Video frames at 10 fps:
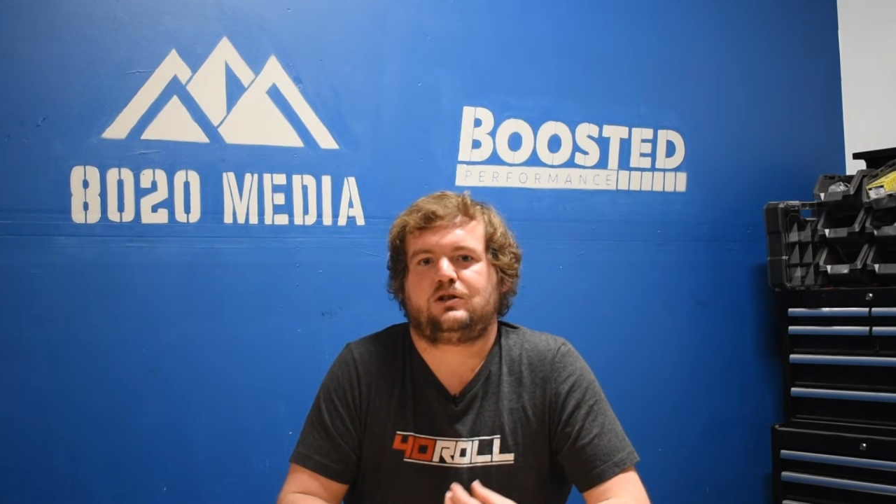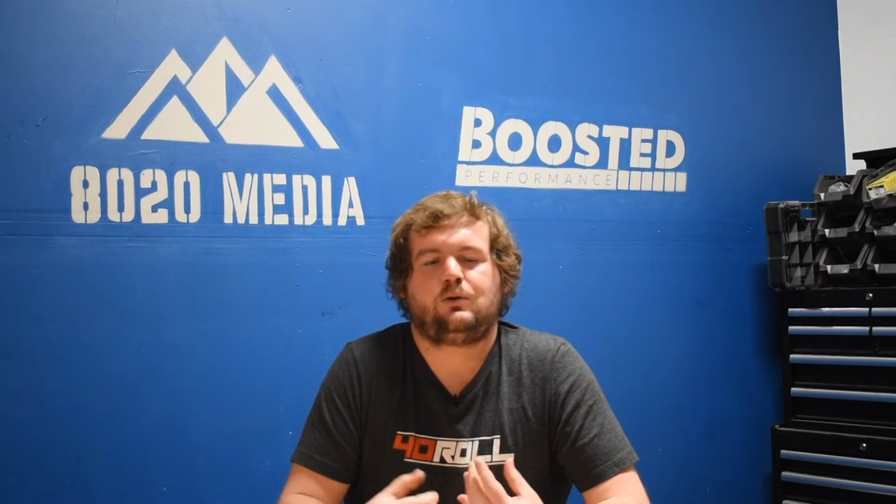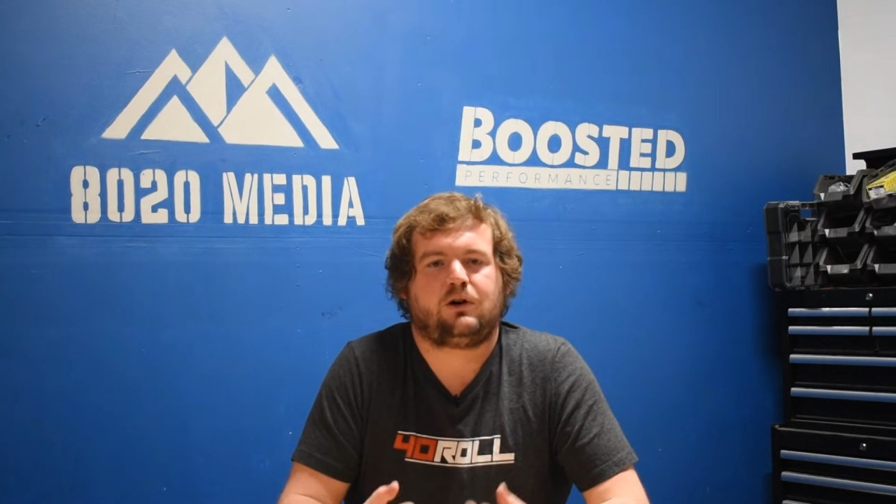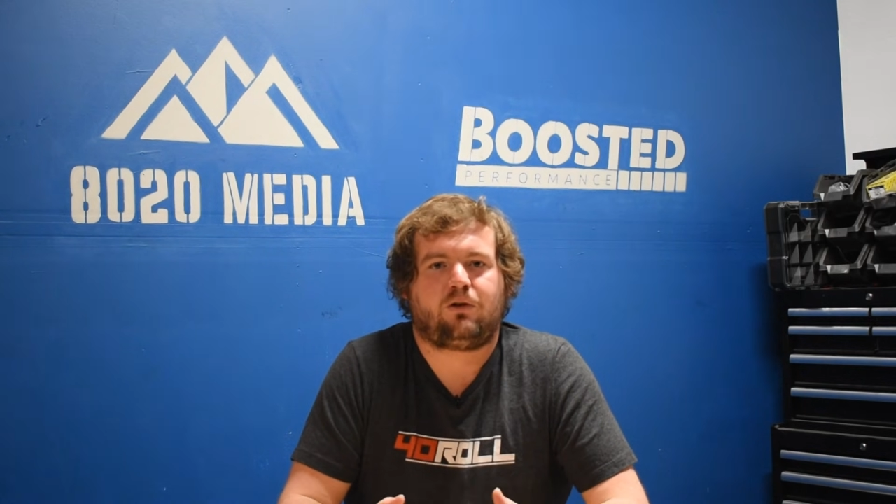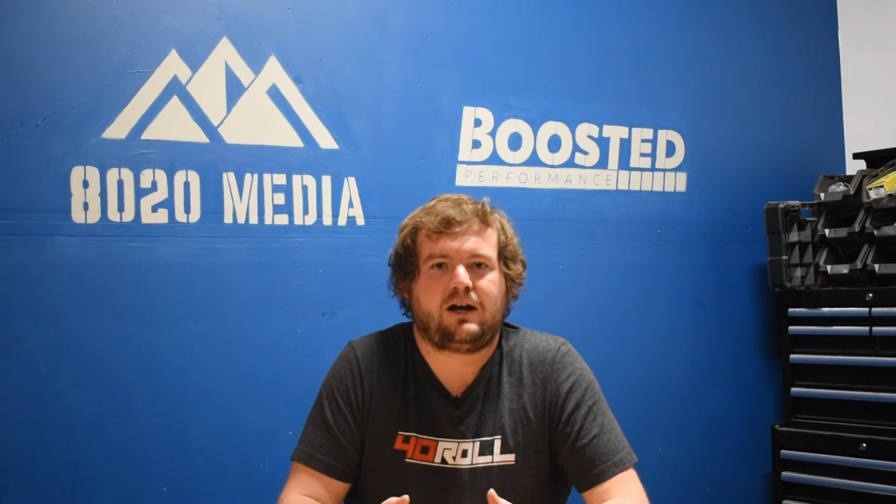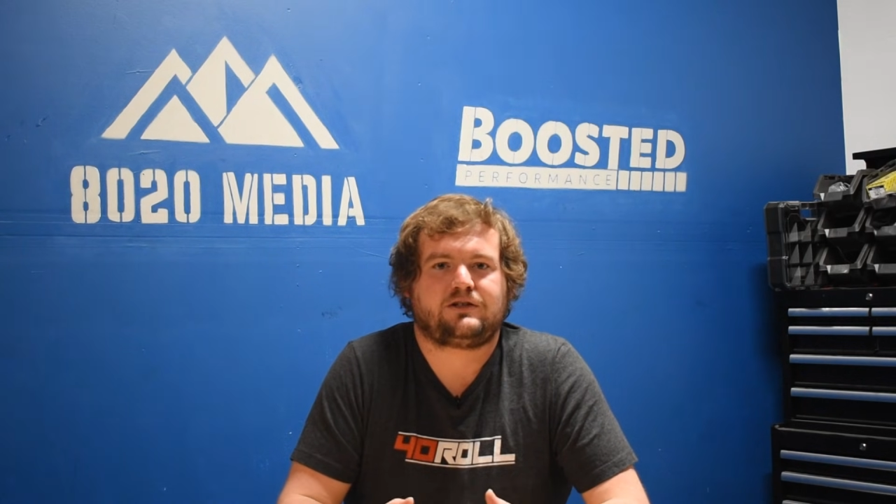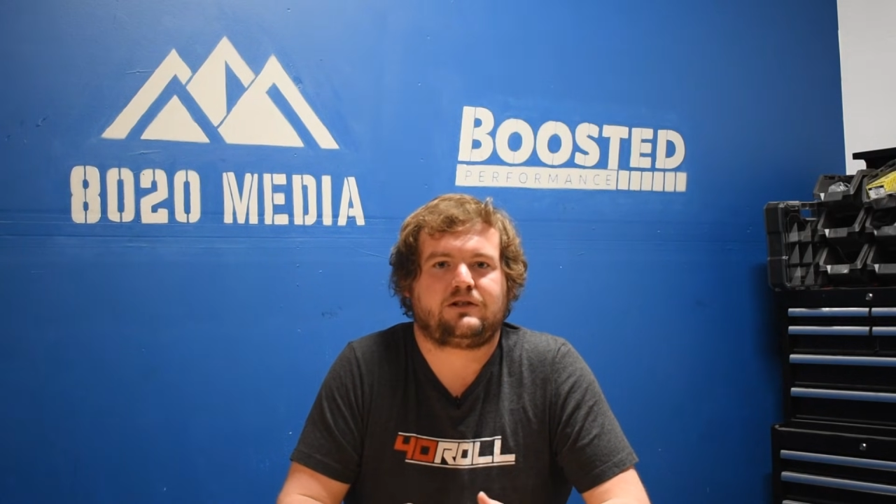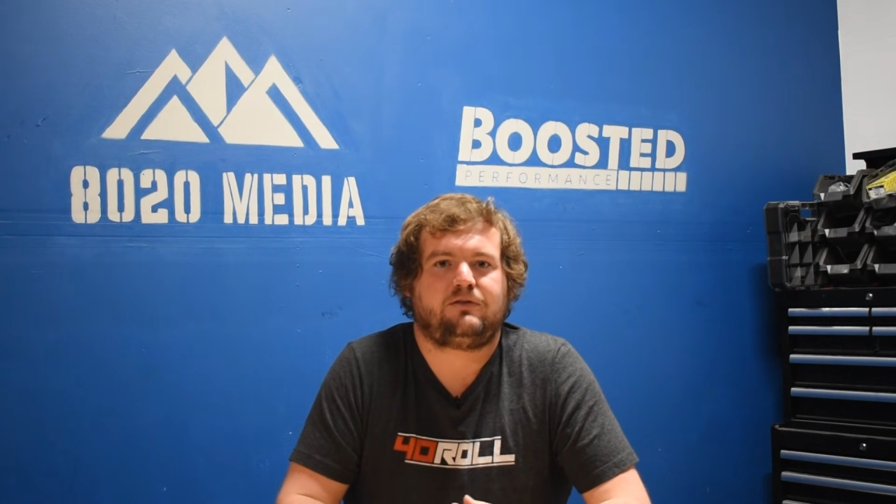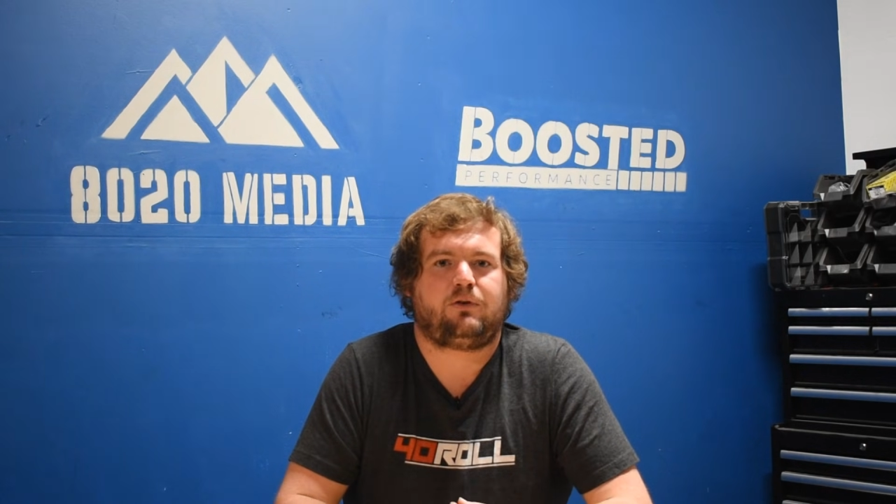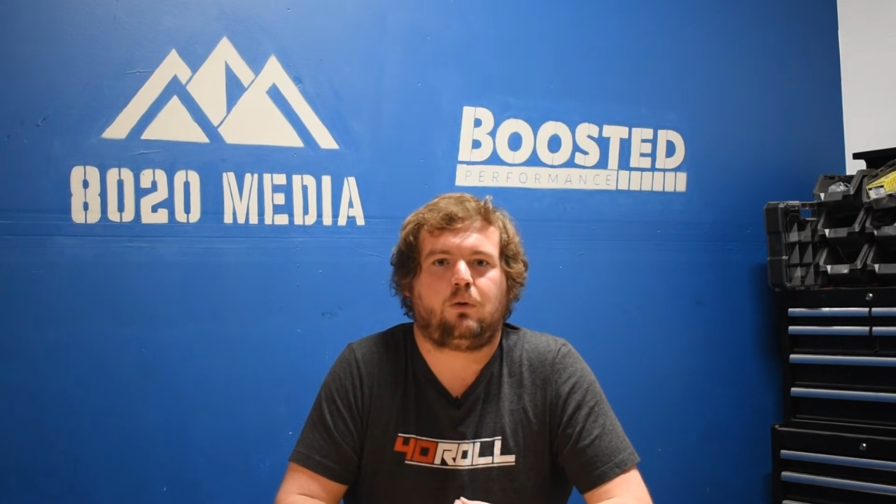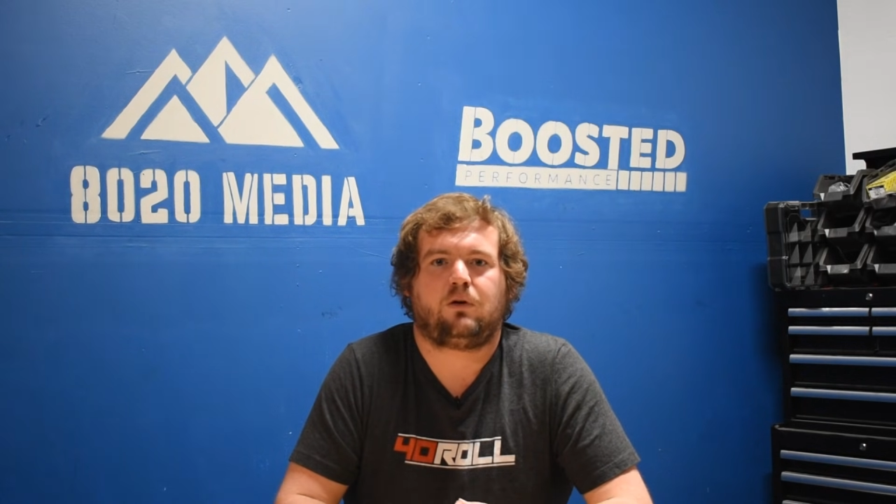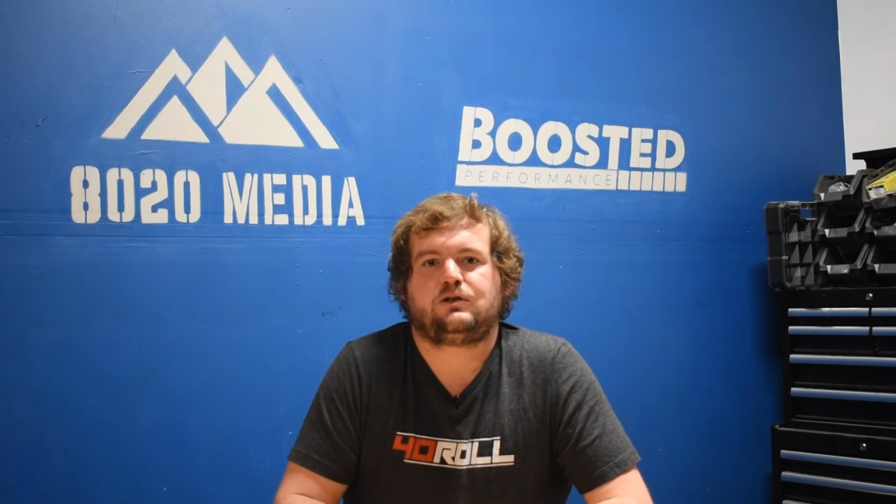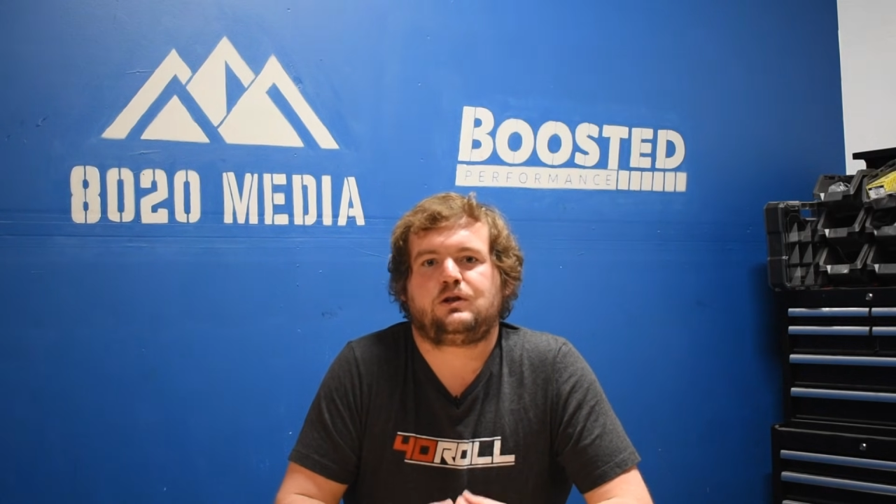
too aggressive or